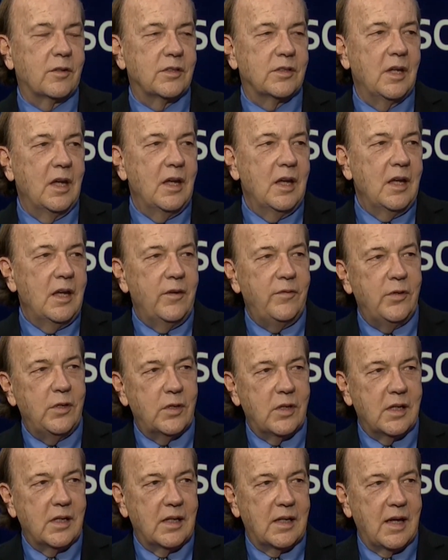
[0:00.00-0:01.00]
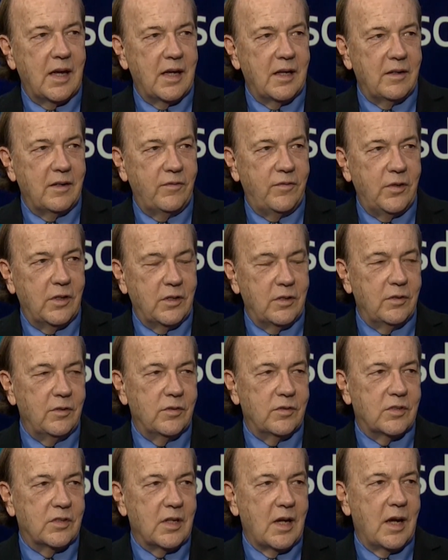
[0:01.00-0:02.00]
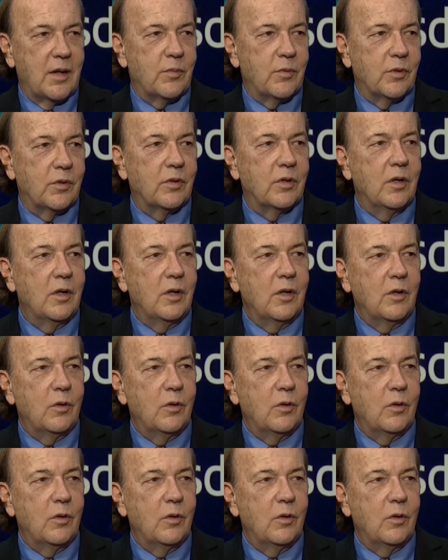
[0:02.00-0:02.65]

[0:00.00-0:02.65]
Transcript: Because if you can use cyber